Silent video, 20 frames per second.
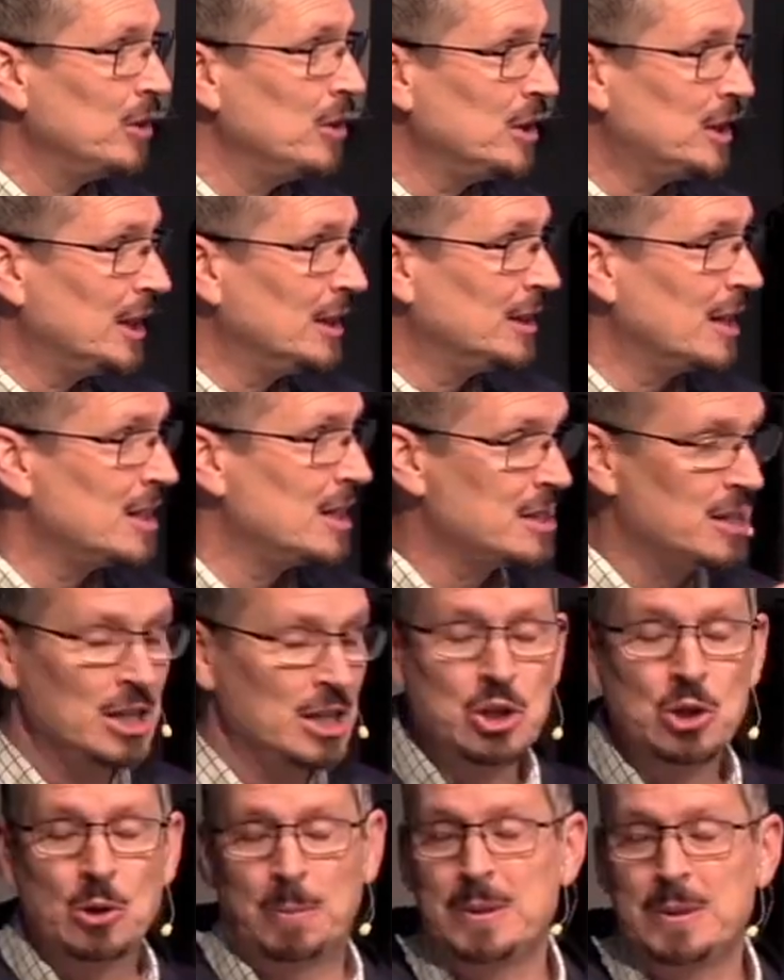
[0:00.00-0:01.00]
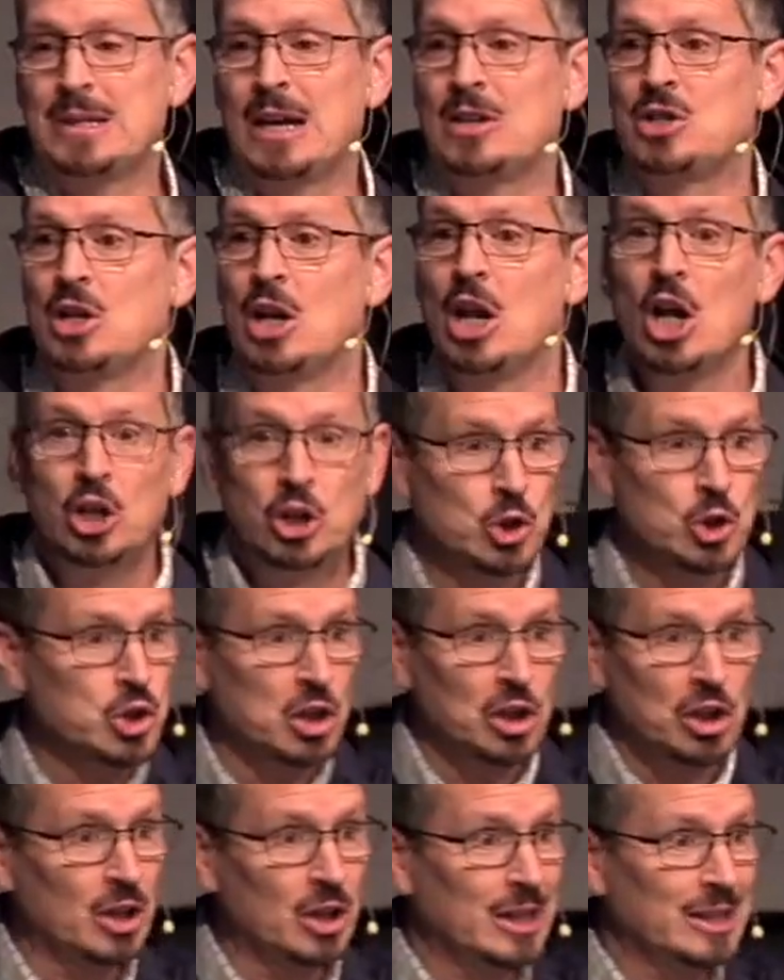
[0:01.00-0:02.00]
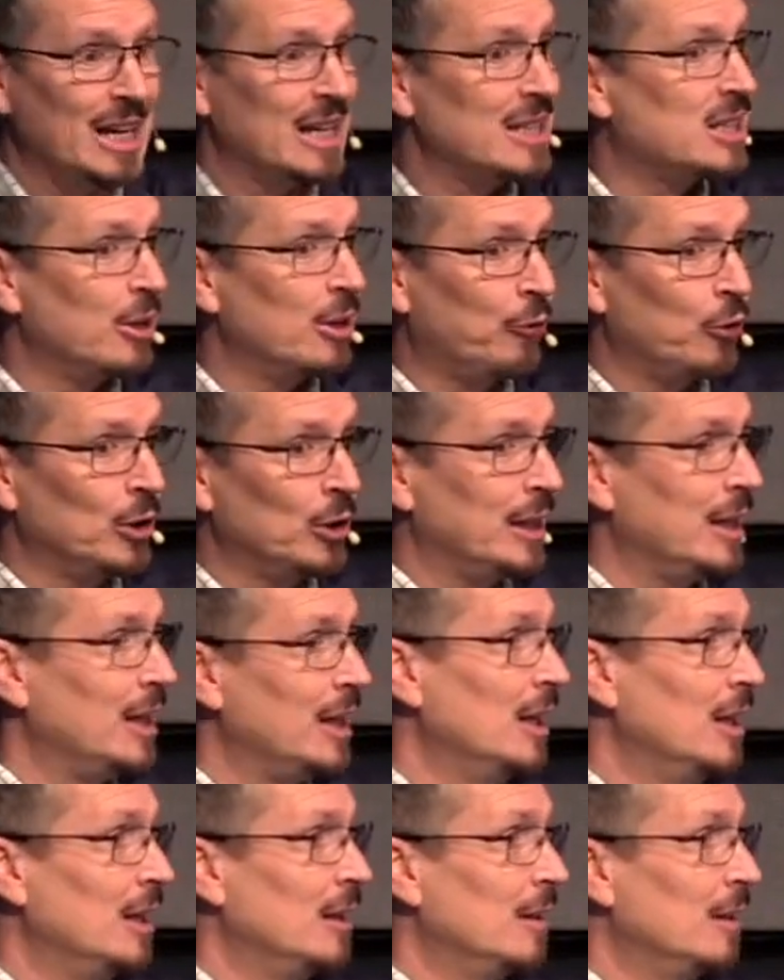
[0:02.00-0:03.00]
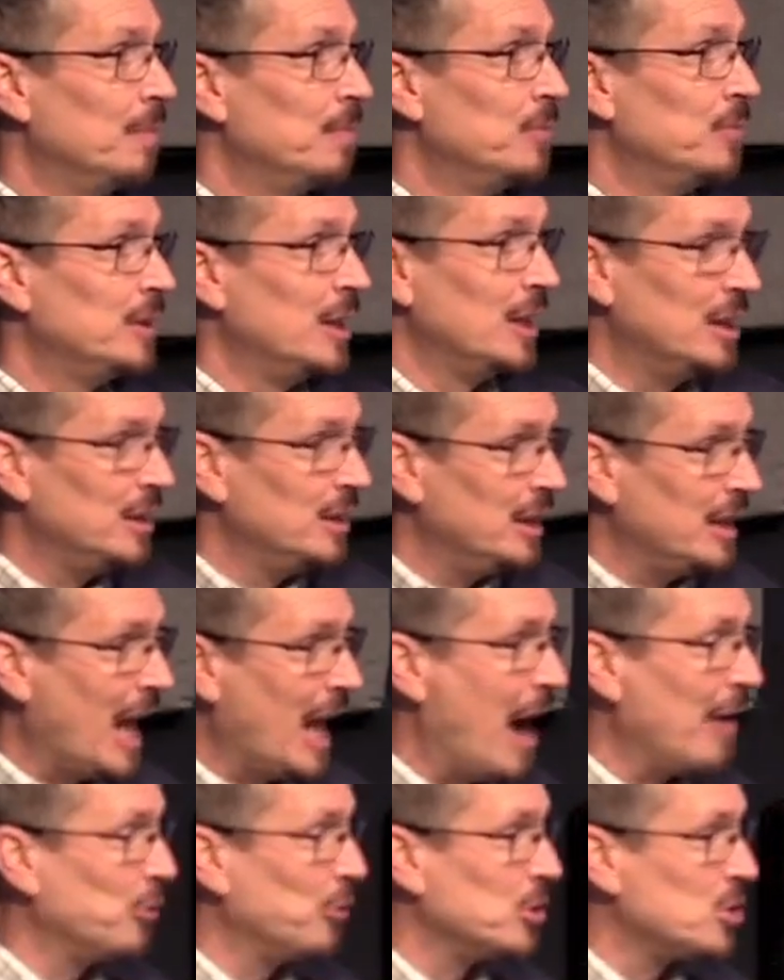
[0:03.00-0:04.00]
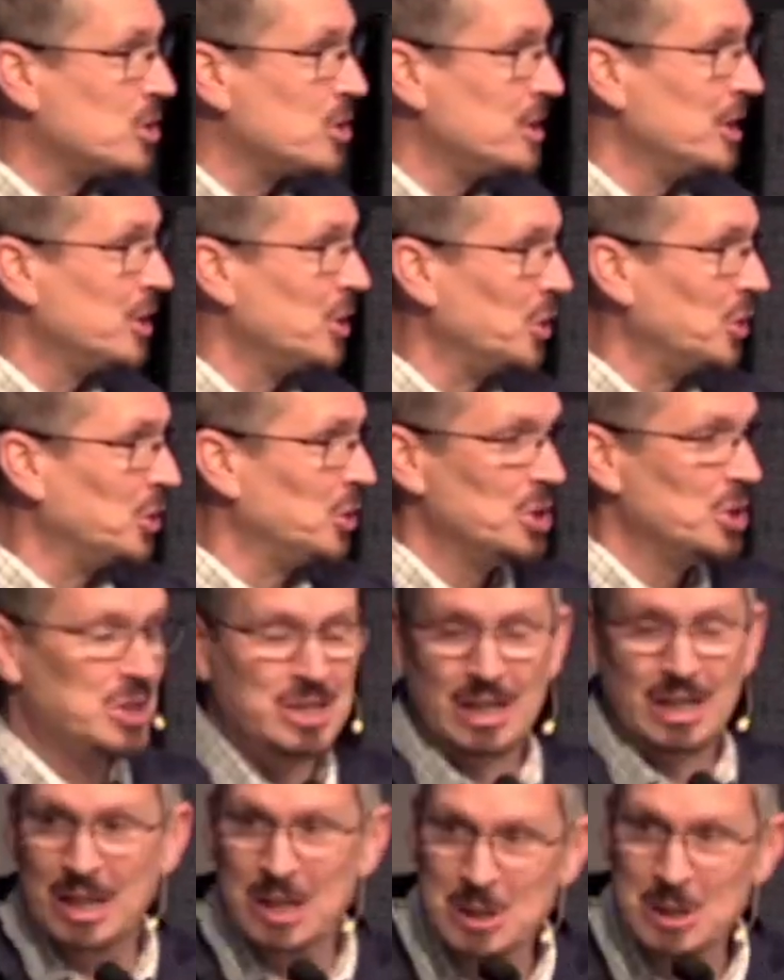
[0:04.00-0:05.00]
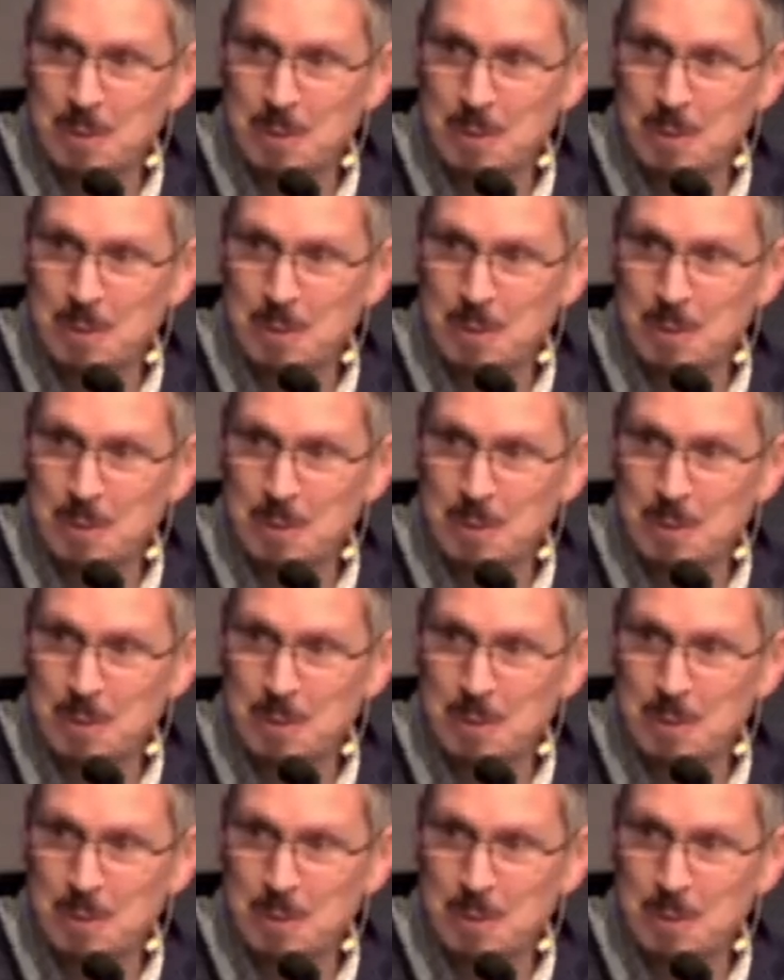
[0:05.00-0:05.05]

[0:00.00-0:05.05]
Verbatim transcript: everything that is in your possession. You should look at that differently than the average sinner looks